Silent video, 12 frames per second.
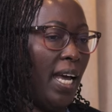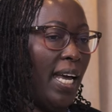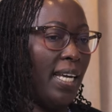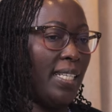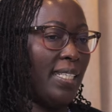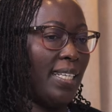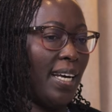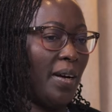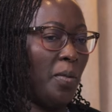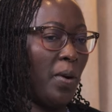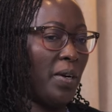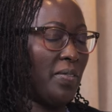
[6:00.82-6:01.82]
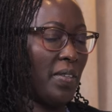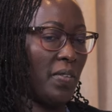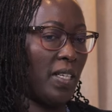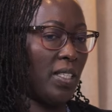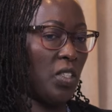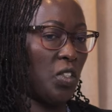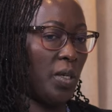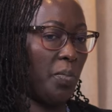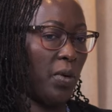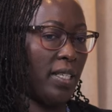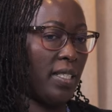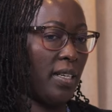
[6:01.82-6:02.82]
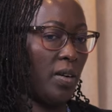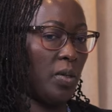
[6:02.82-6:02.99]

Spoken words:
And one of the things she pointed